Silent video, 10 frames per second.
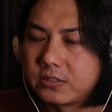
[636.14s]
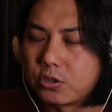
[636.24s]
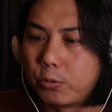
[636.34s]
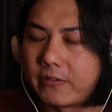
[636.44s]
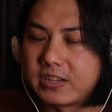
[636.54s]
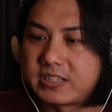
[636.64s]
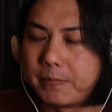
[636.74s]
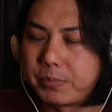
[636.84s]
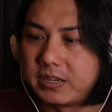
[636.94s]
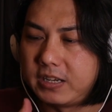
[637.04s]
So we have the
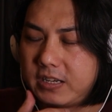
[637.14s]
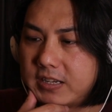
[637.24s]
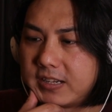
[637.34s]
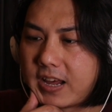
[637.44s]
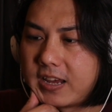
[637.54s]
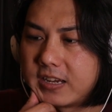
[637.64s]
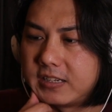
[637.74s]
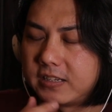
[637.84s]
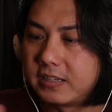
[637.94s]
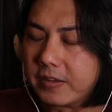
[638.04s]
timpani layered
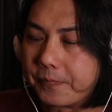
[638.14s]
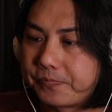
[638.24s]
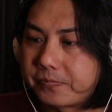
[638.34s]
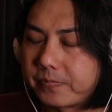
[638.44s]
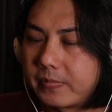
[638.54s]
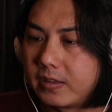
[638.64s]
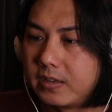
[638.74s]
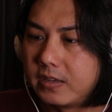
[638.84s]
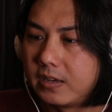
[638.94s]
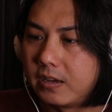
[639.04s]

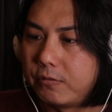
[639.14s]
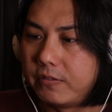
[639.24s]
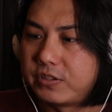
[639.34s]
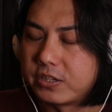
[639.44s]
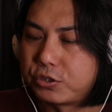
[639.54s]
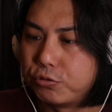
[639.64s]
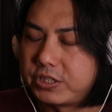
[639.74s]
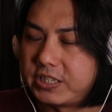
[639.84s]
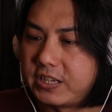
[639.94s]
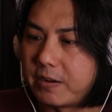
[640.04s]
with the
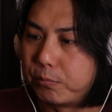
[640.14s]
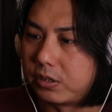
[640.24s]
tutti and